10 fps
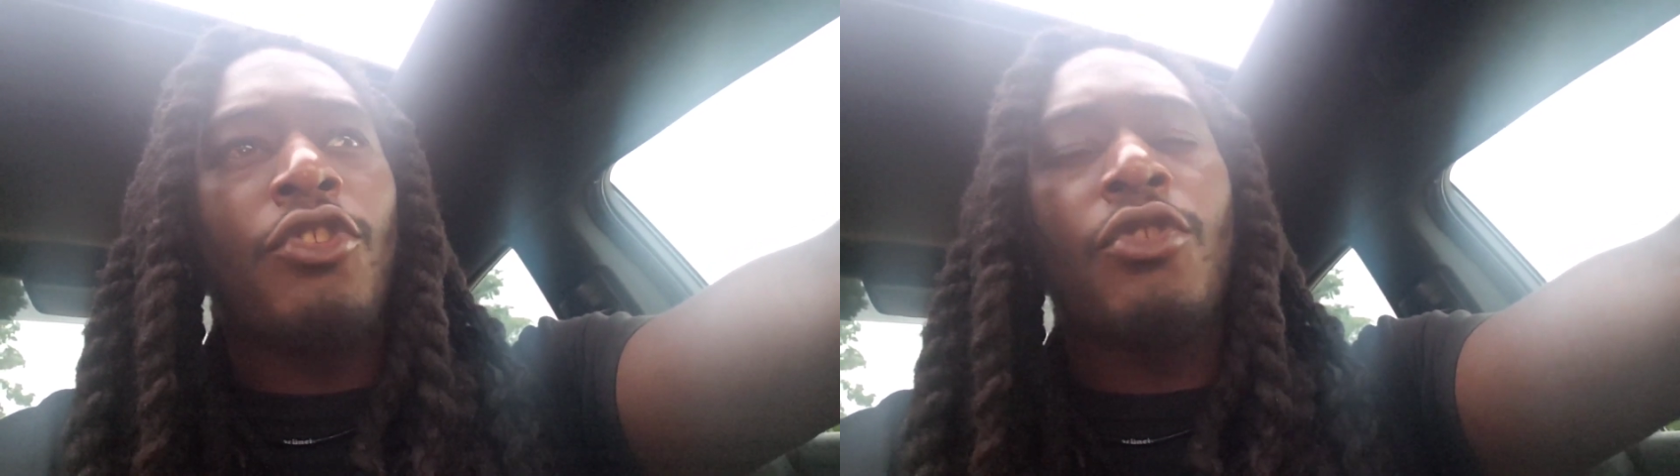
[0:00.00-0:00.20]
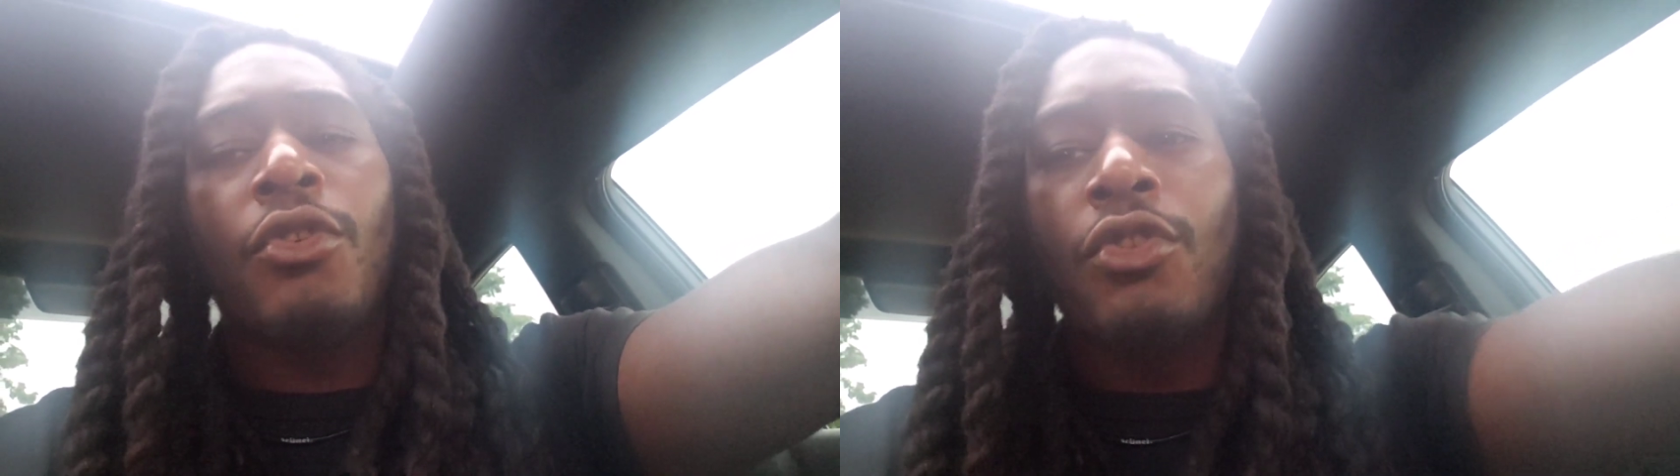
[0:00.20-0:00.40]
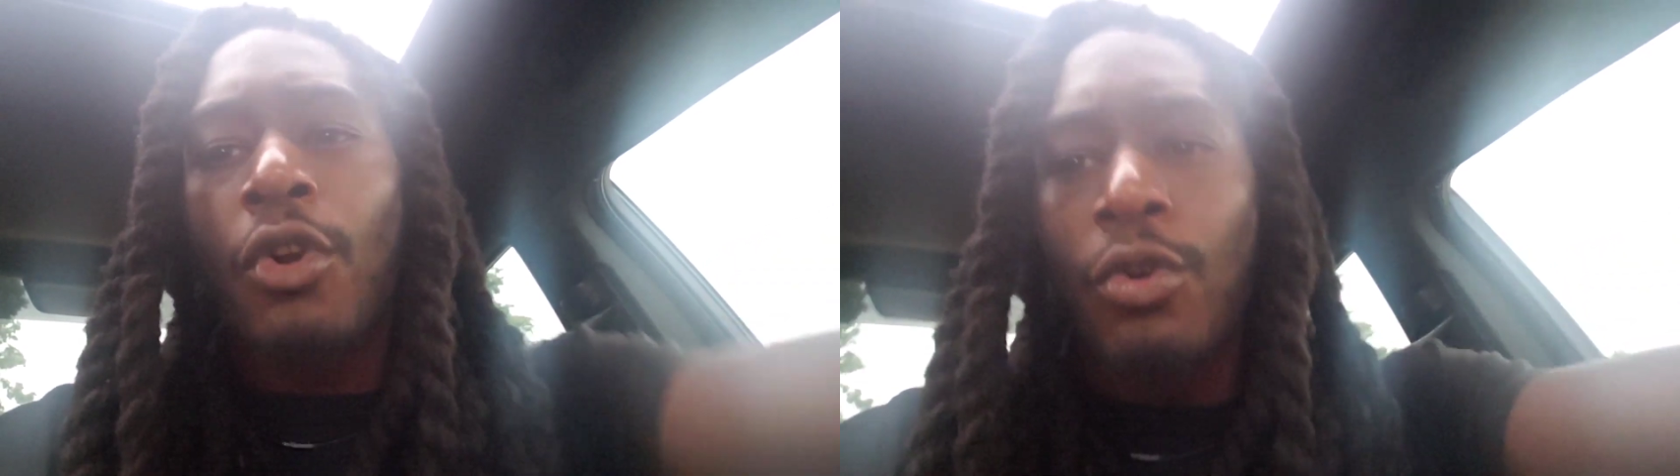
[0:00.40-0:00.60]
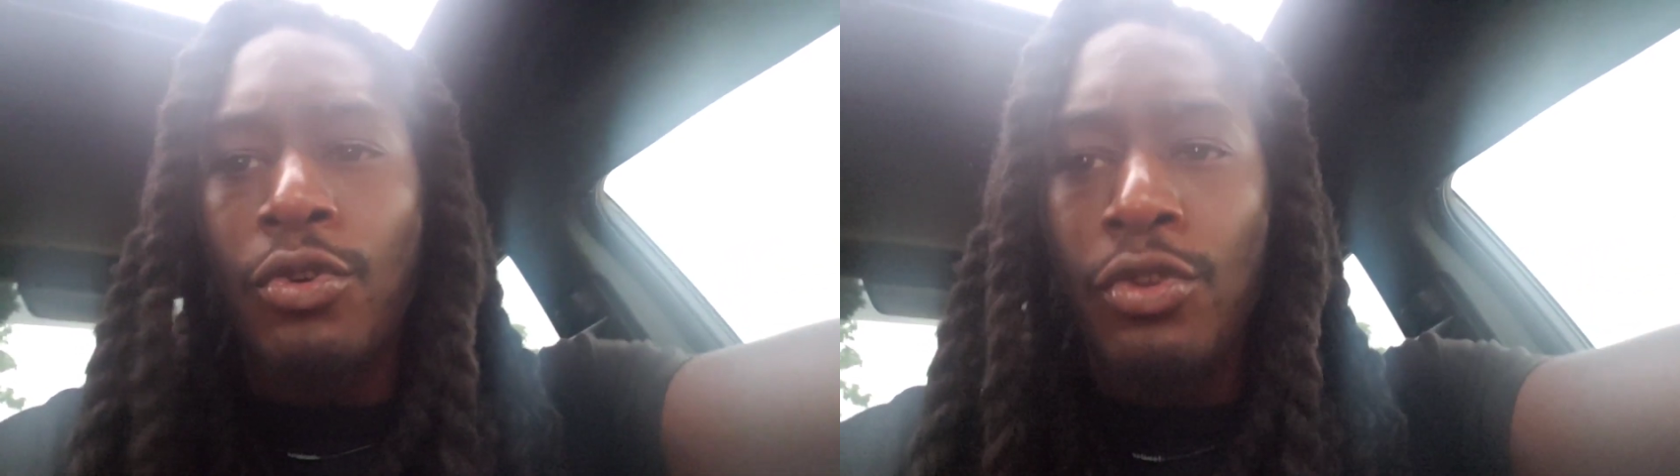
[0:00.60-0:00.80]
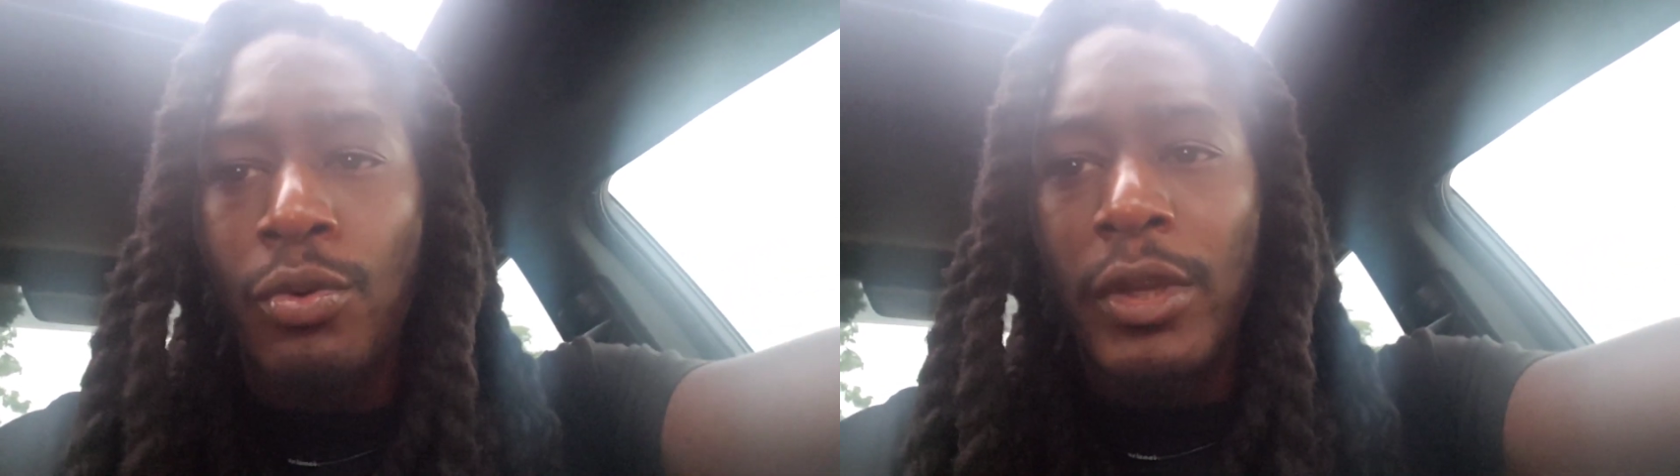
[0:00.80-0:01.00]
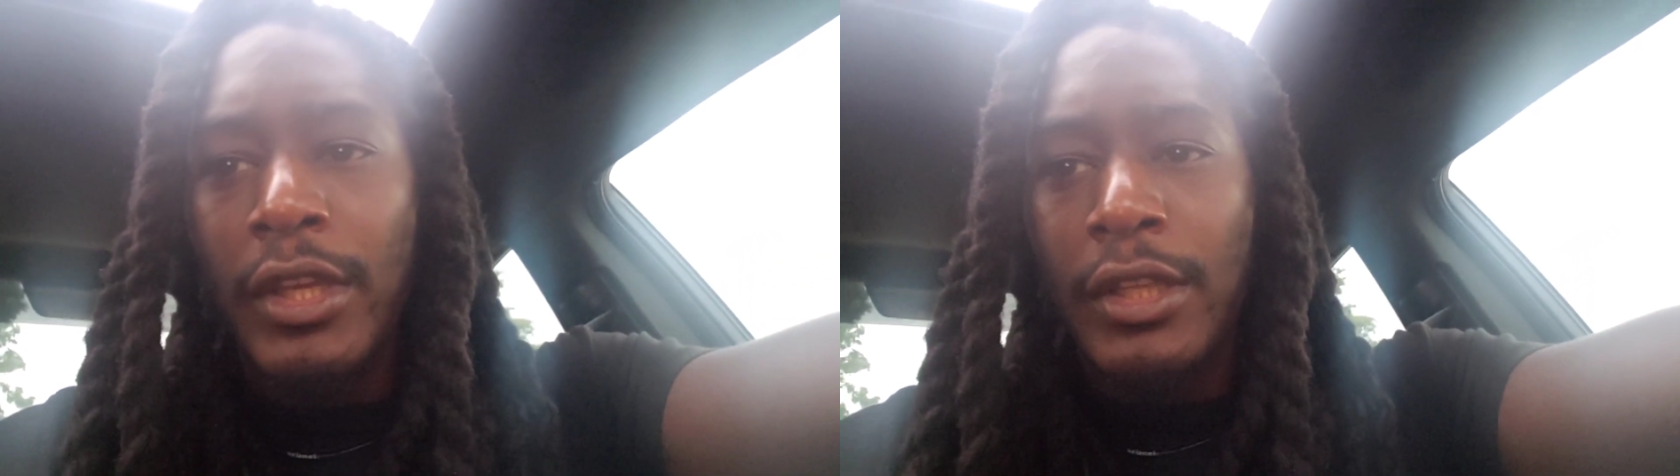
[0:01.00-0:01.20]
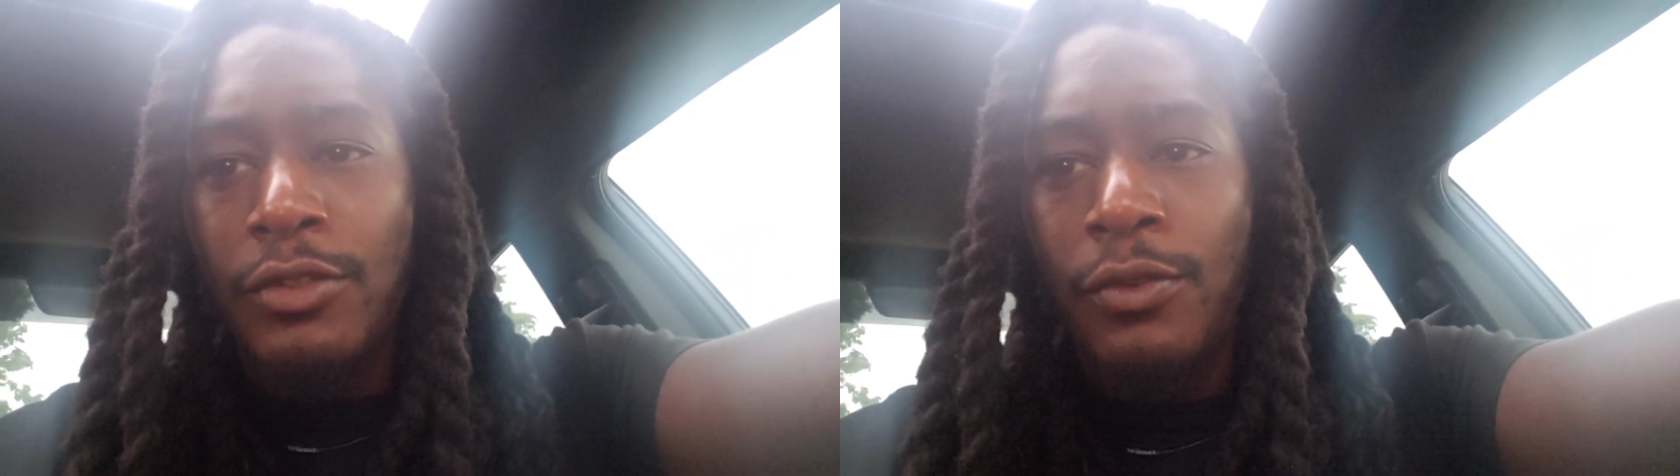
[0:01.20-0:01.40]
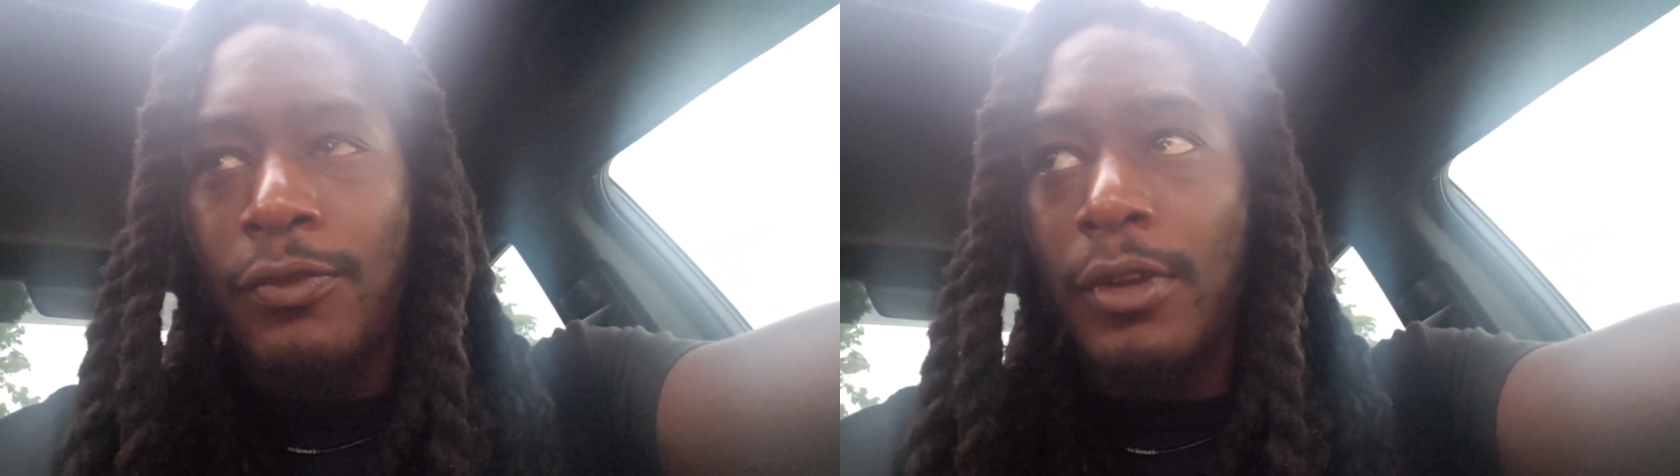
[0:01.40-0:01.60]
You gonna know who you
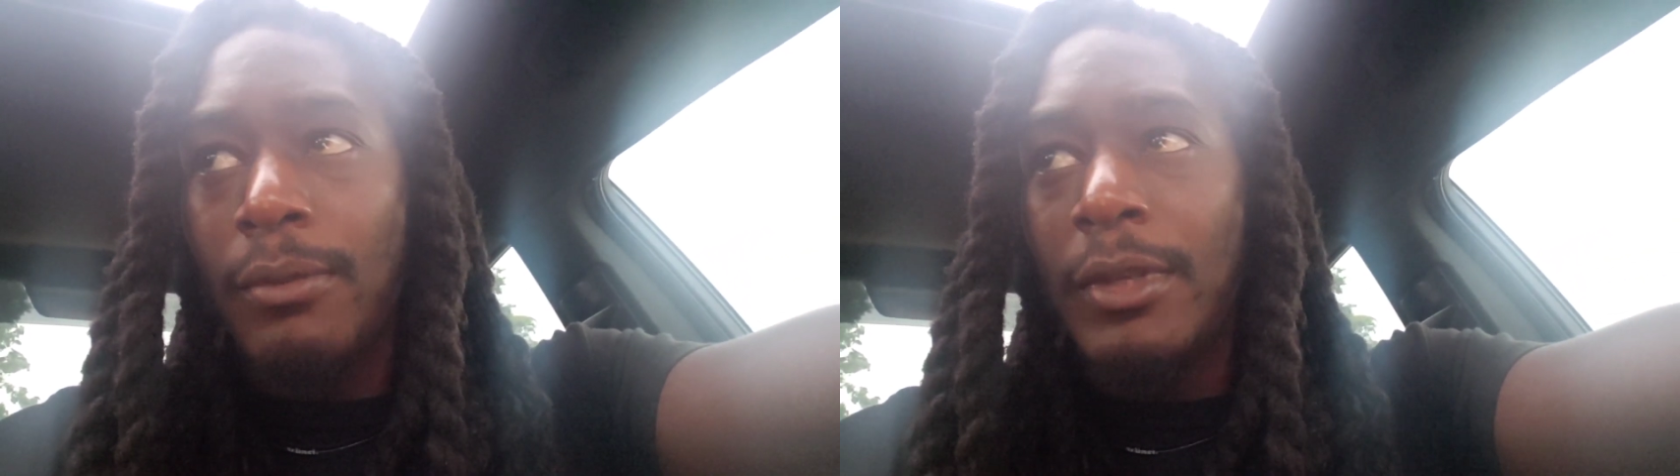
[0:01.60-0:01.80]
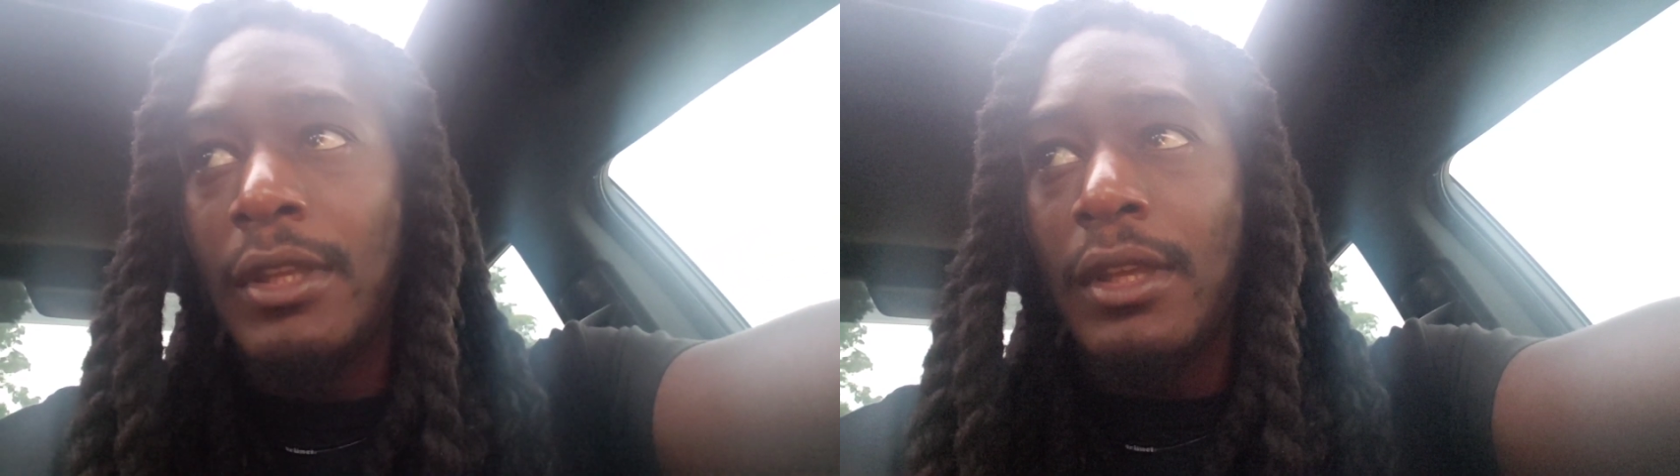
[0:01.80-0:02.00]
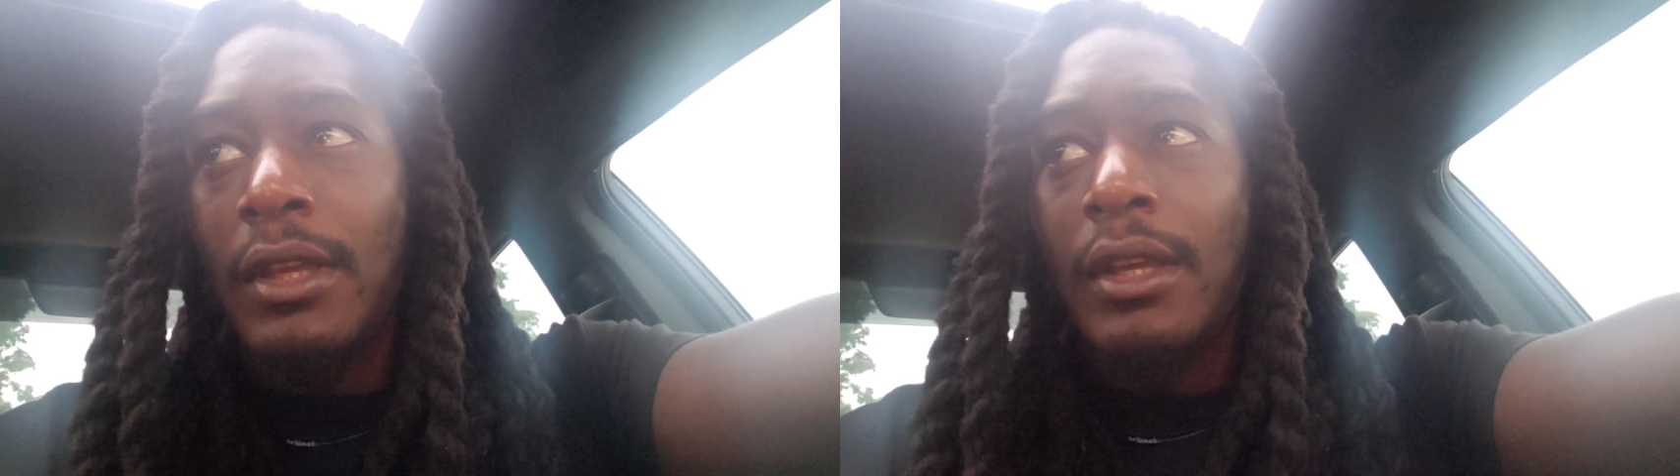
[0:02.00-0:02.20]
is, you feel me?